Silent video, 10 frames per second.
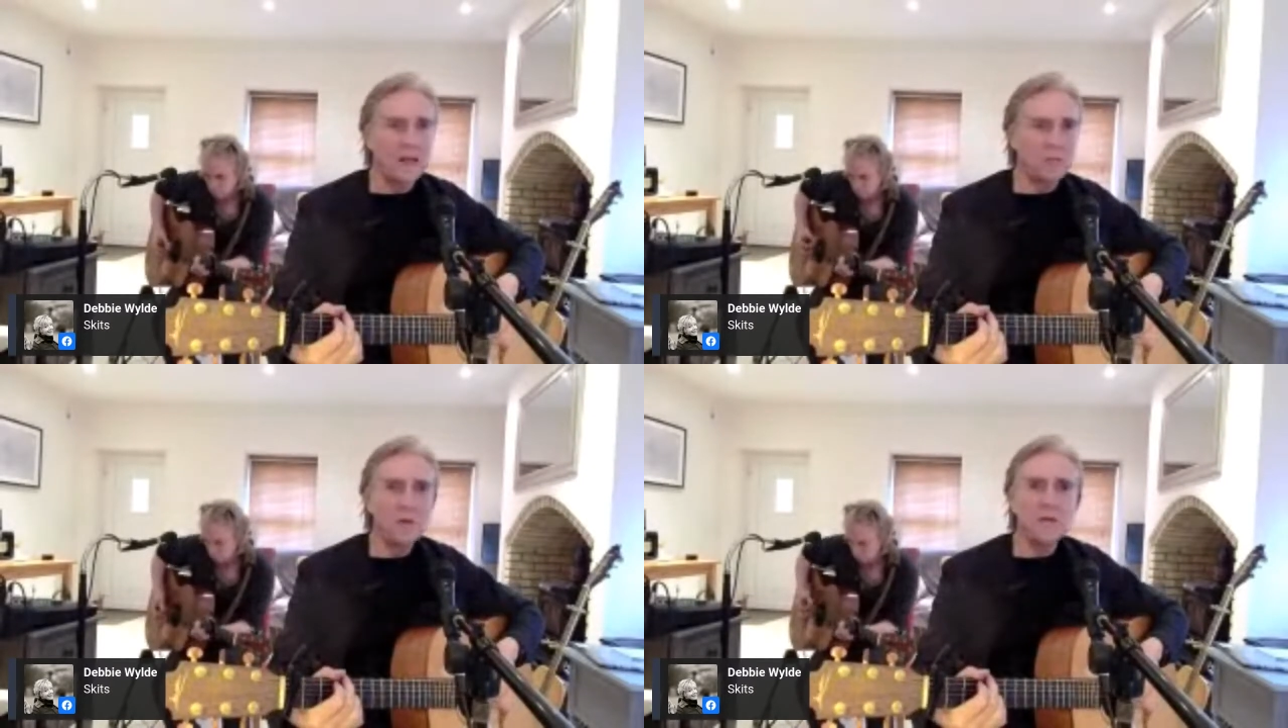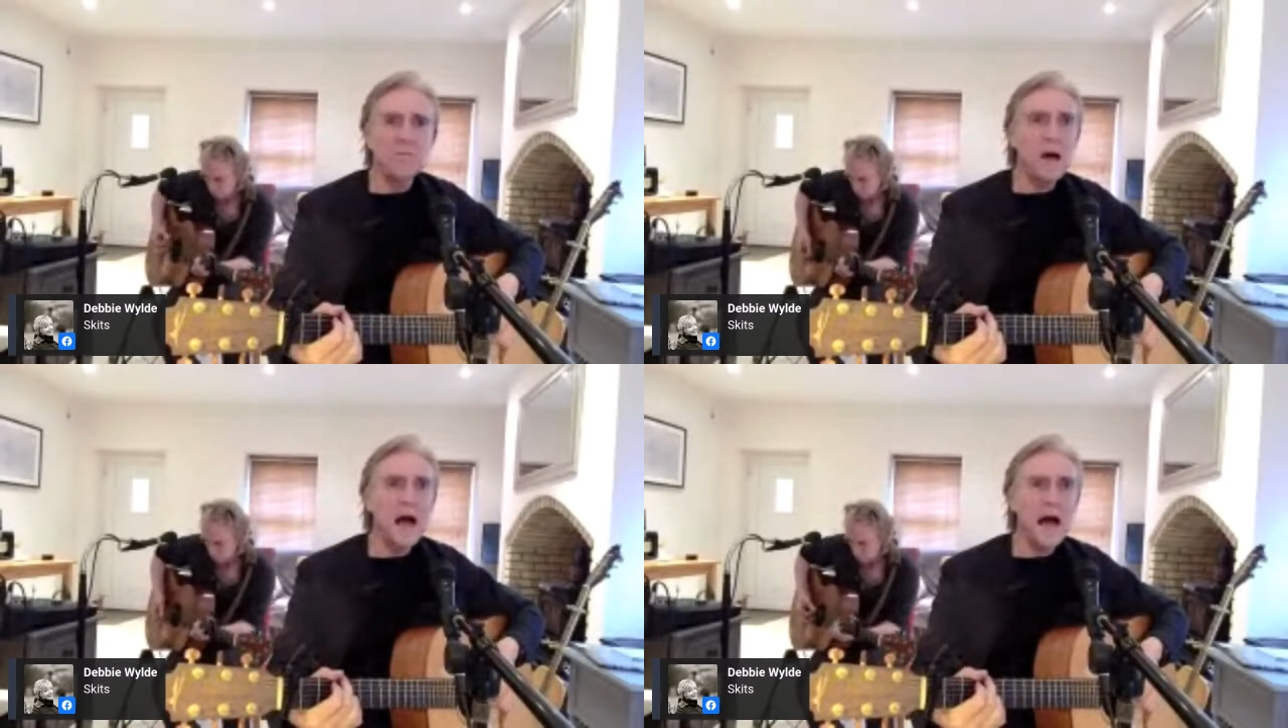when
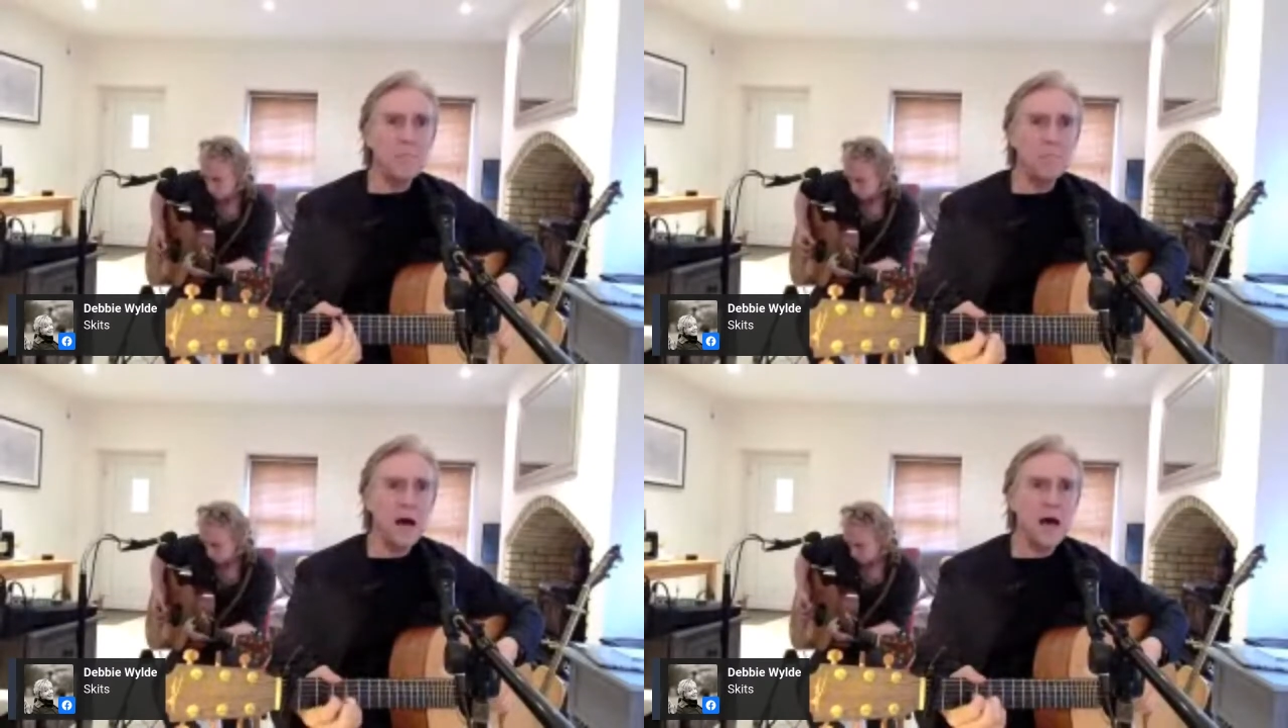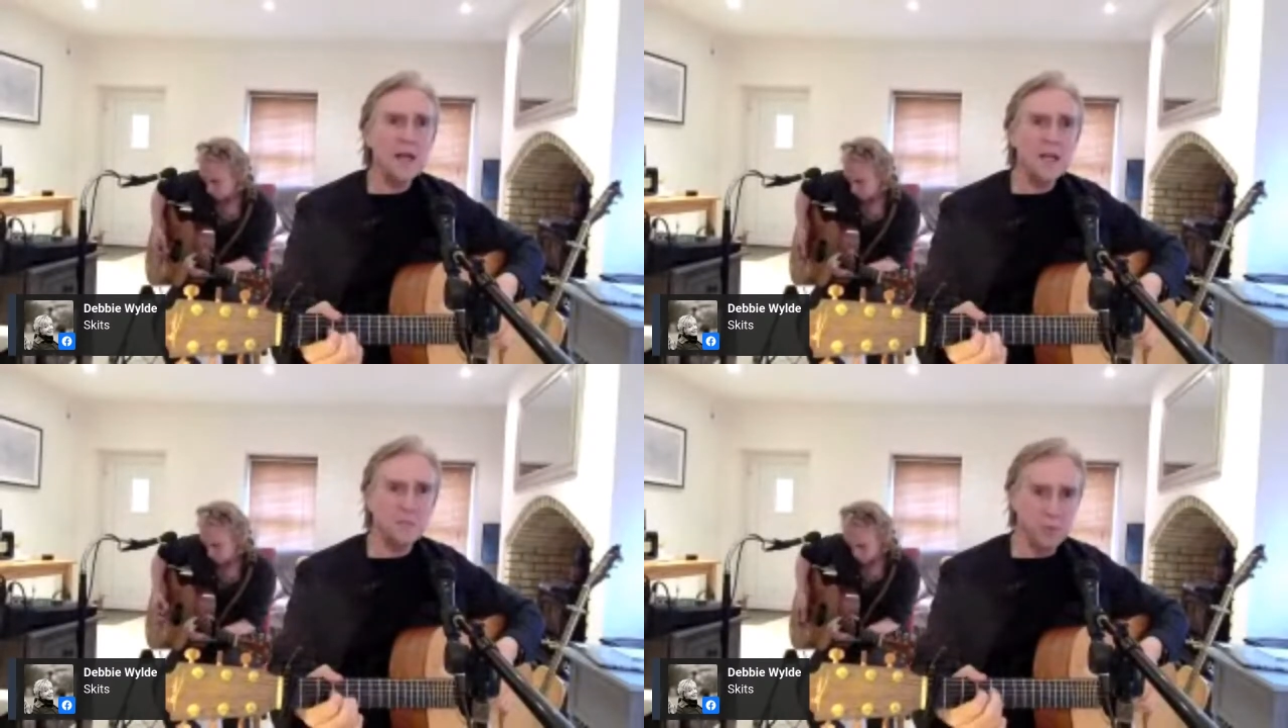my body's
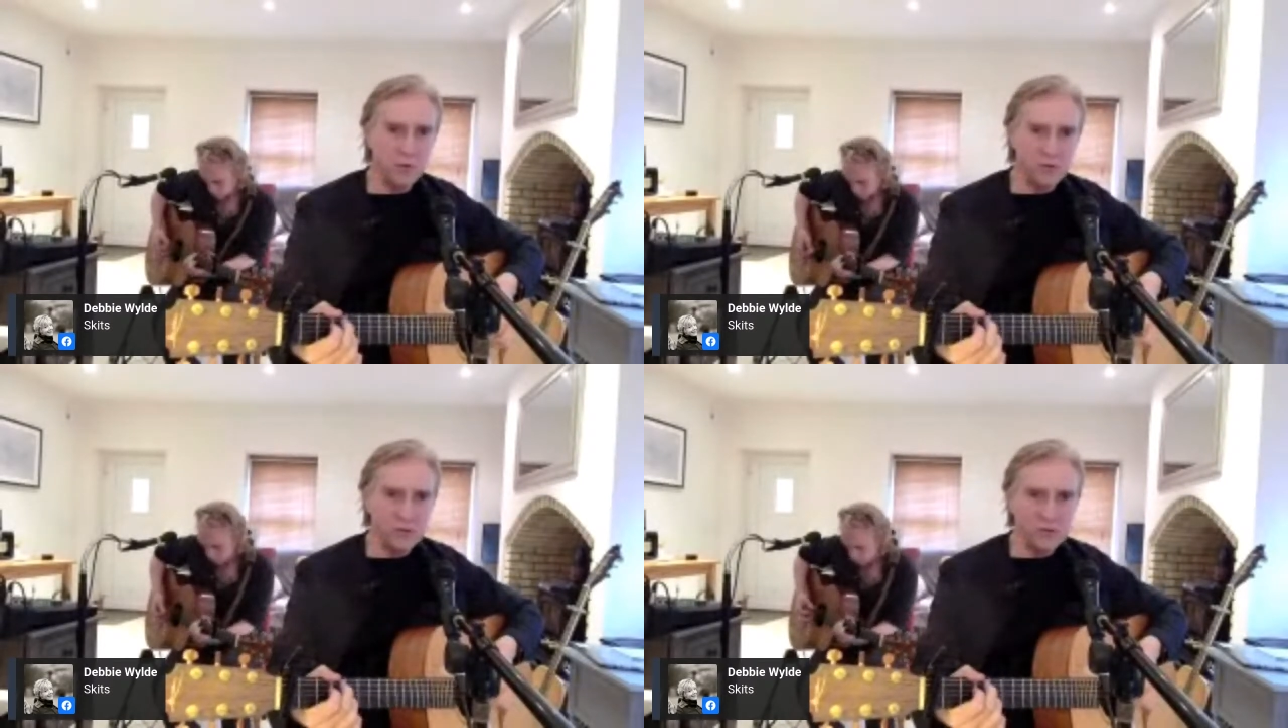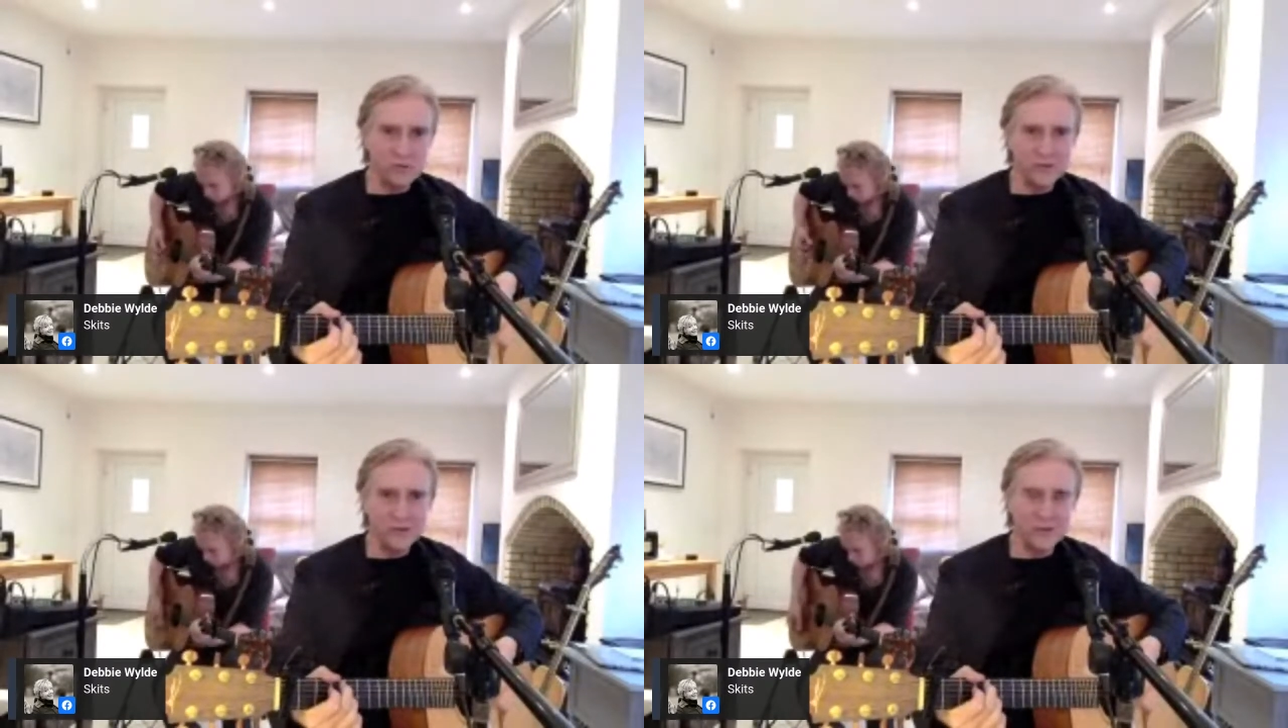bruised
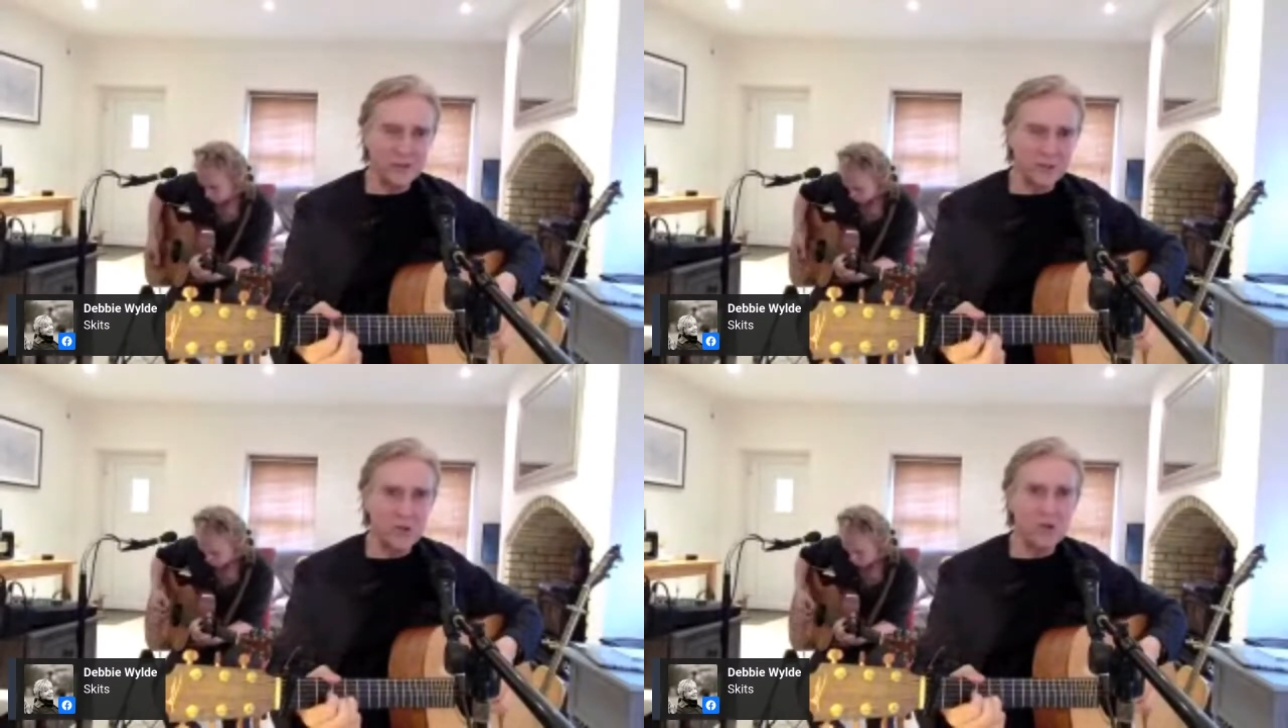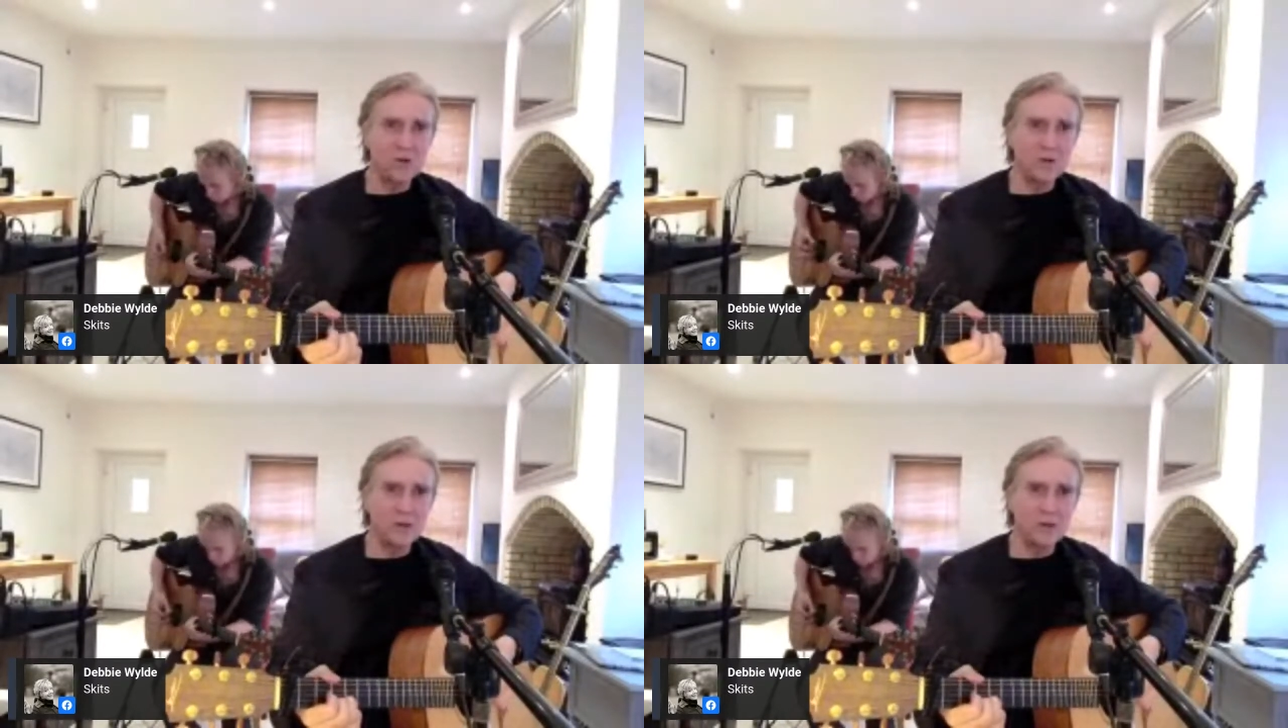and sore,